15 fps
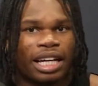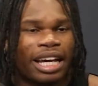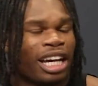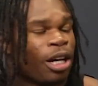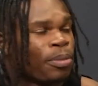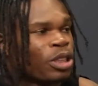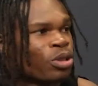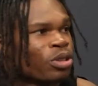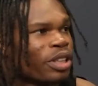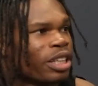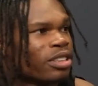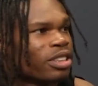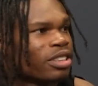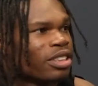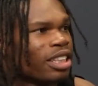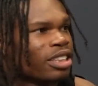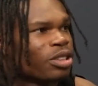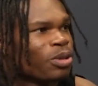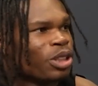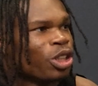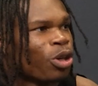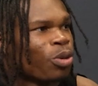Yeah, it helped us with greater
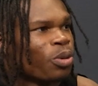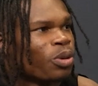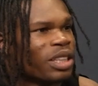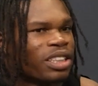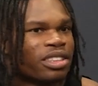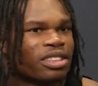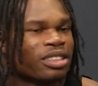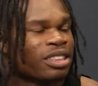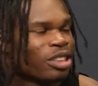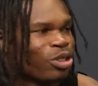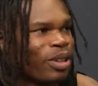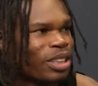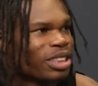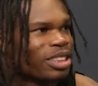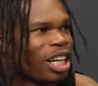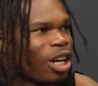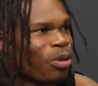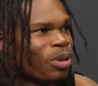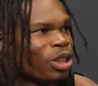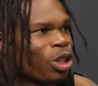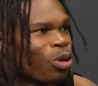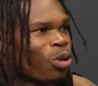success. We know when it's crunch
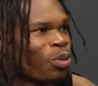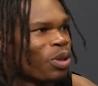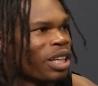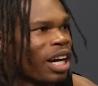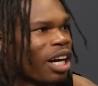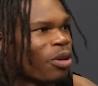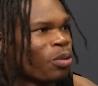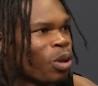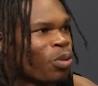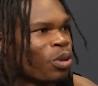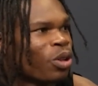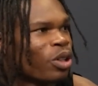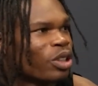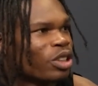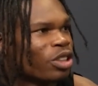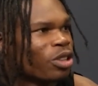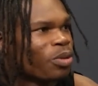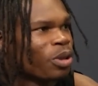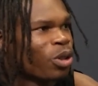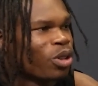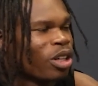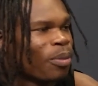time, we know what we're going to do.
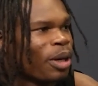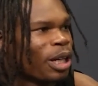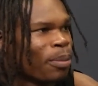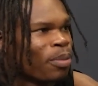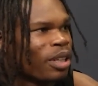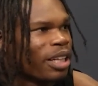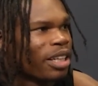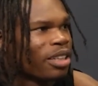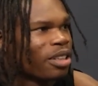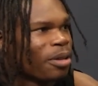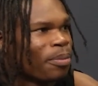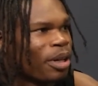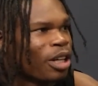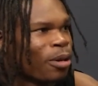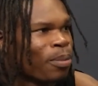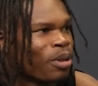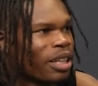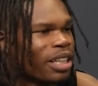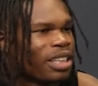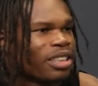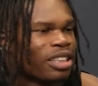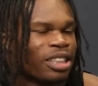We're going to come out and play, make a
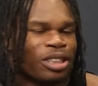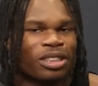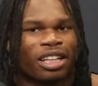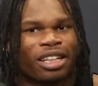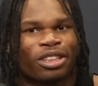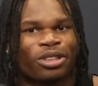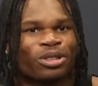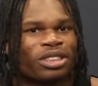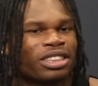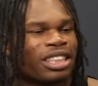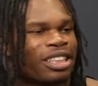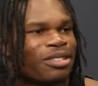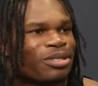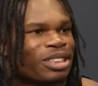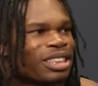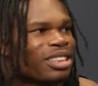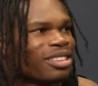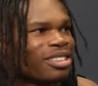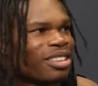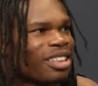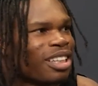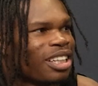play. And like Coach said,
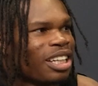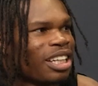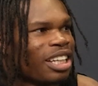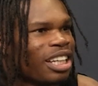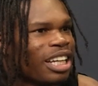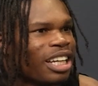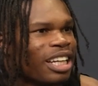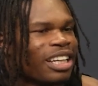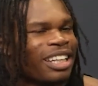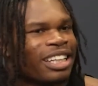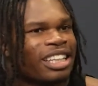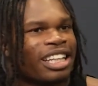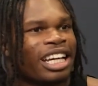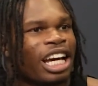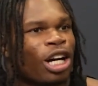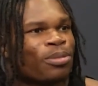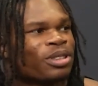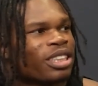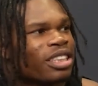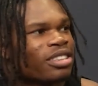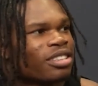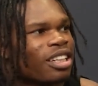it
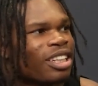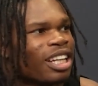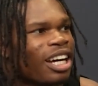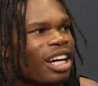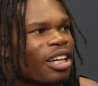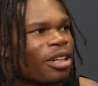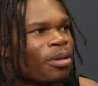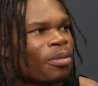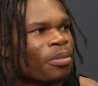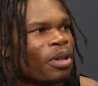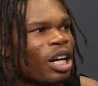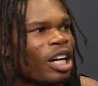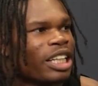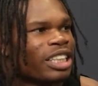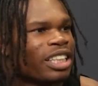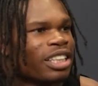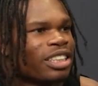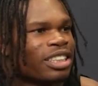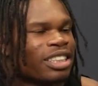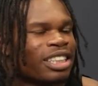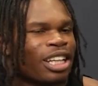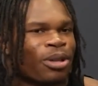helps us a lot. But at the
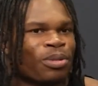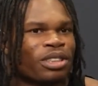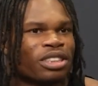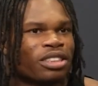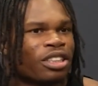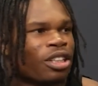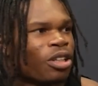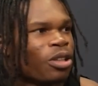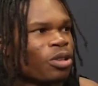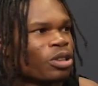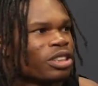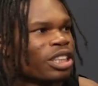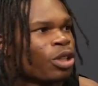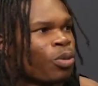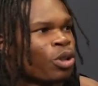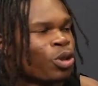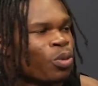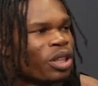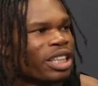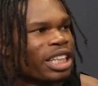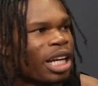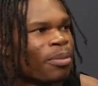end of the day, we still didn't want
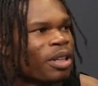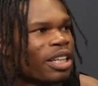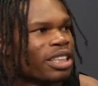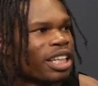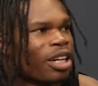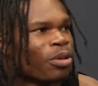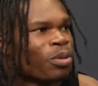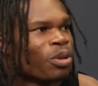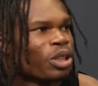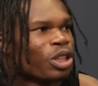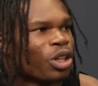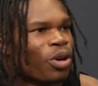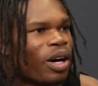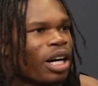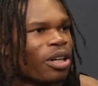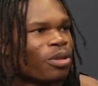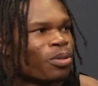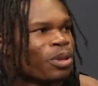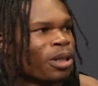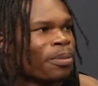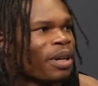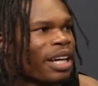to win a game like that. We want to go
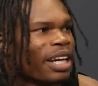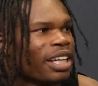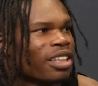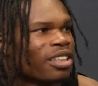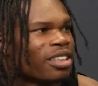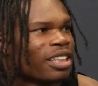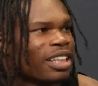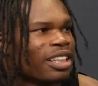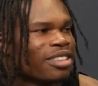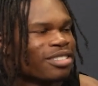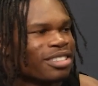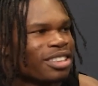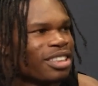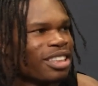out with a bang. And